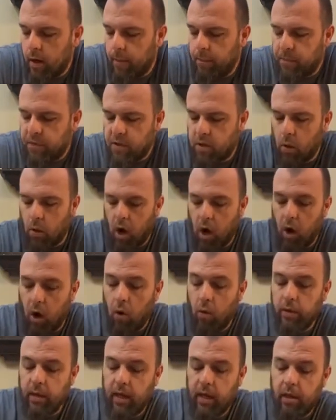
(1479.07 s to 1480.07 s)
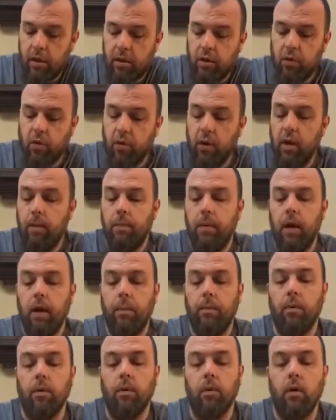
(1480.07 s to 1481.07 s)
So only 3
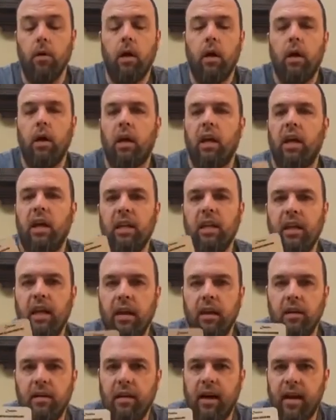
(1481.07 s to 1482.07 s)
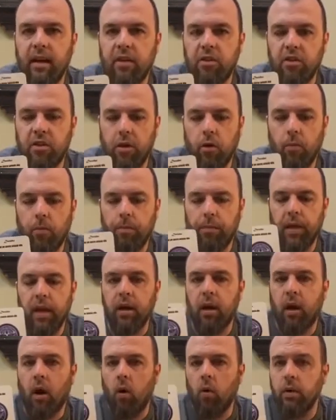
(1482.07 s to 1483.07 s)
people can get Daisho,
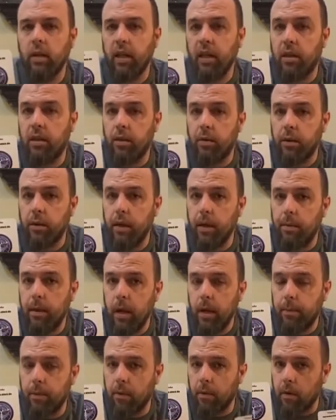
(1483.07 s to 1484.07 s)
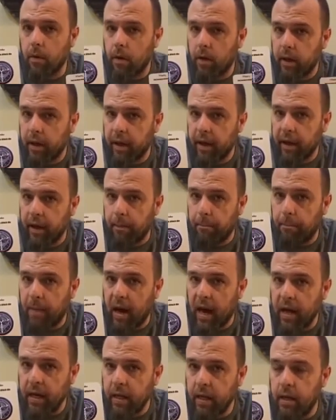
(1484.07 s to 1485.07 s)
and only 3 people can get
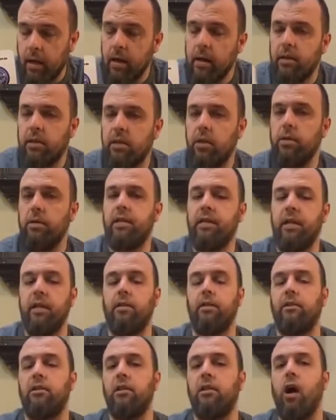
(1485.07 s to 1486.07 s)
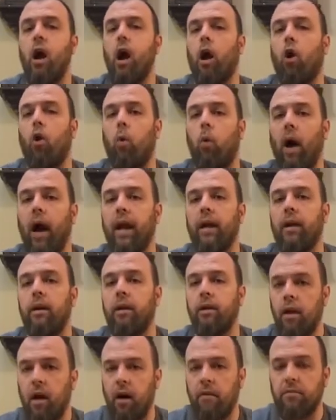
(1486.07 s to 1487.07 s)
Mighty. So you see, there's not quite
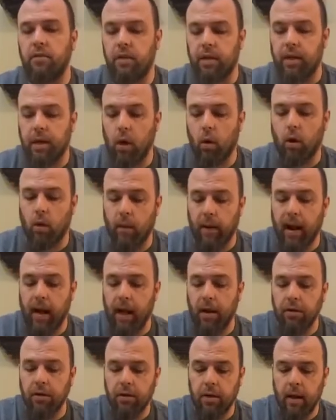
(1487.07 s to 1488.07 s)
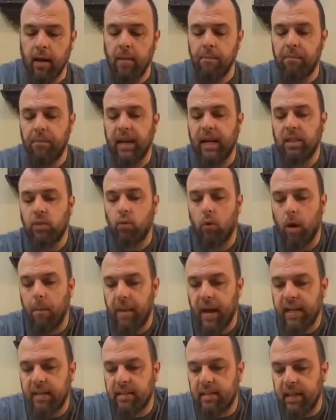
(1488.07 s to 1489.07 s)
enough to go around. That's what
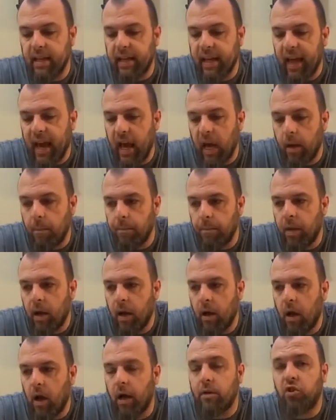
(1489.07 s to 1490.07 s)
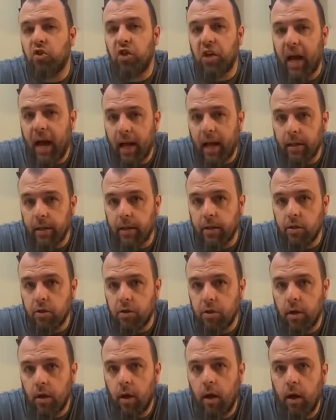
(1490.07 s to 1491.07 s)
makes the game a
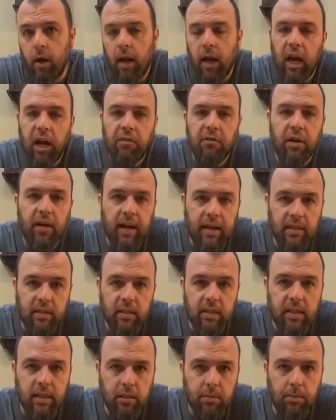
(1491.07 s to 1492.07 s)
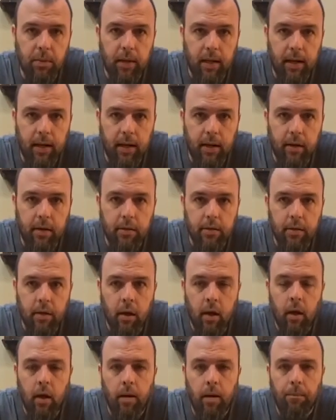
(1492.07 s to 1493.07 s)
challenge, even at 6 players.
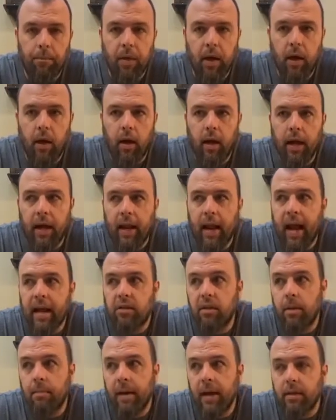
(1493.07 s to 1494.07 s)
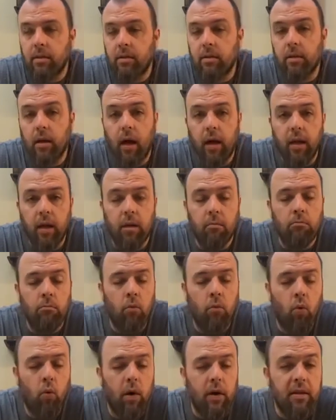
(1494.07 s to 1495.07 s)
It actually makes Takeda
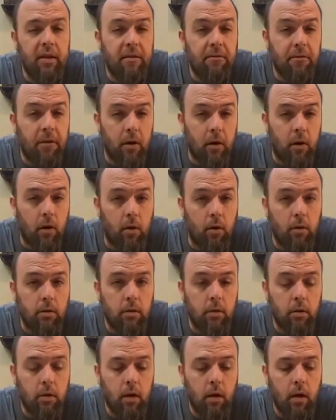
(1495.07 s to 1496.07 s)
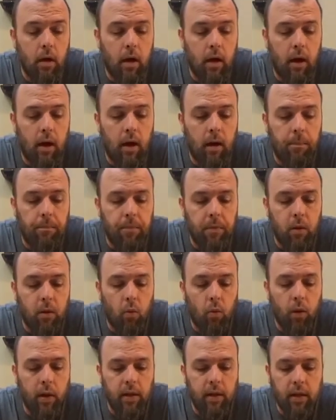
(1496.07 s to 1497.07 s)
more difficult
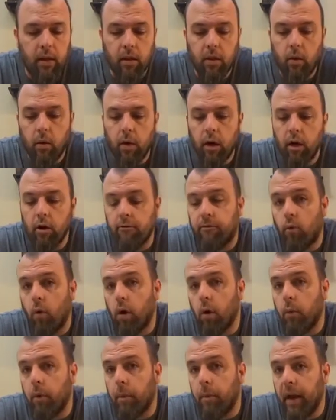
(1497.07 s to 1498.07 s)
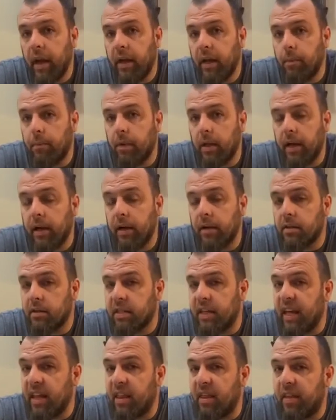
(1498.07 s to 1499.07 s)
when the 3 or 4 remaining players
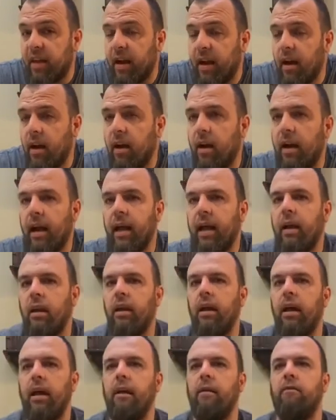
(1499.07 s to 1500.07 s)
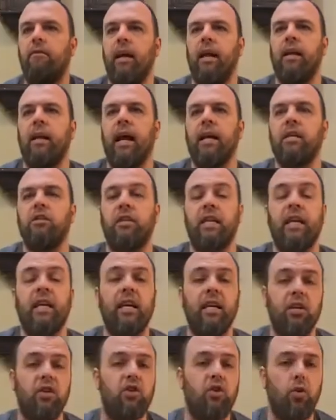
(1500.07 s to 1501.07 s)
get there and actually
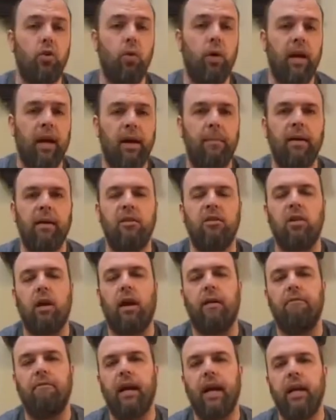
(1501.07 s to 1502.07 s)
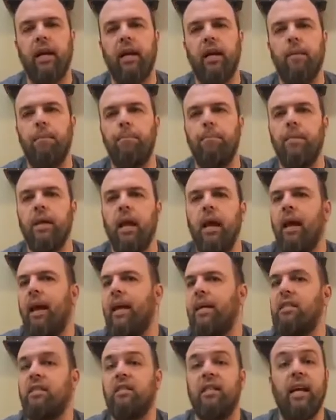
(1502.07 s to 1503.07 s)
get to him and start fighting him,
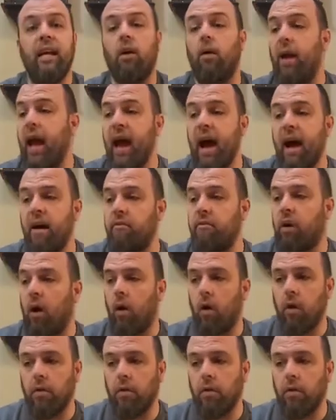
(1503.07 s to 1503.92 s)
is they don't have all